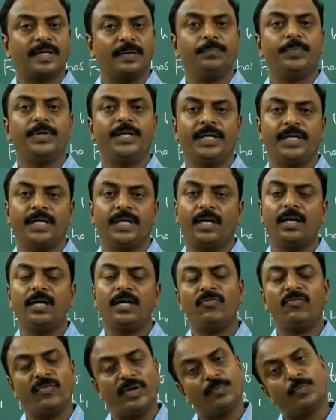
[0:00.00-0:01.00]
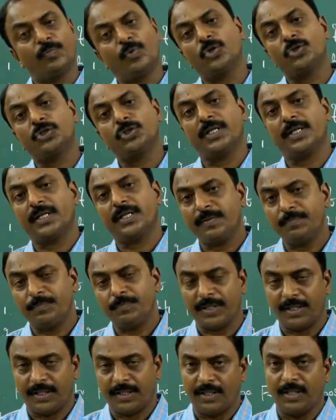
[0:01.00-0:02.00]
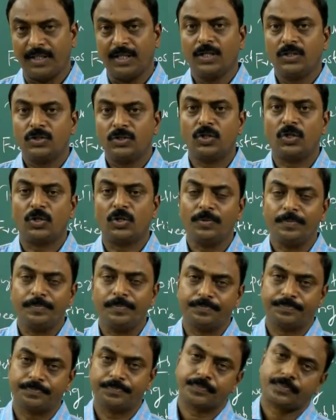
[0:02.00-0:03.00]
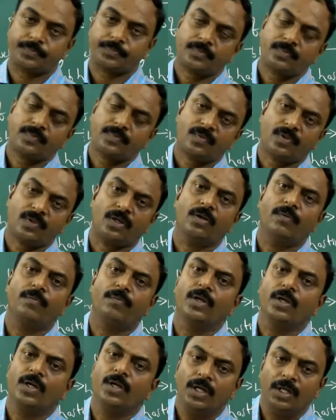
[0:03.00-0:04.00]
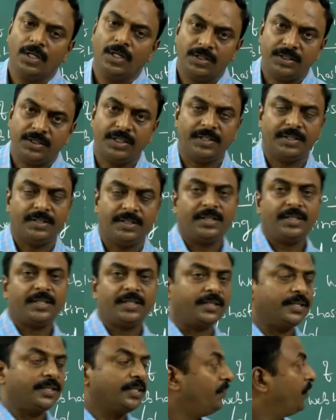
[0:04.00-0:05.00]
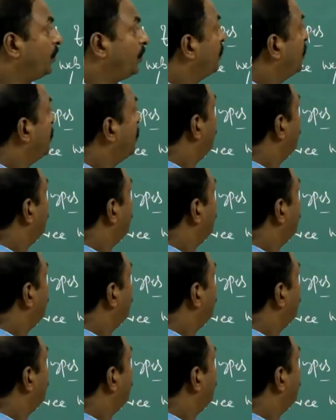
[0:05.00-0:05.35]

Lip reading: company or web hosting company. So see here, if you look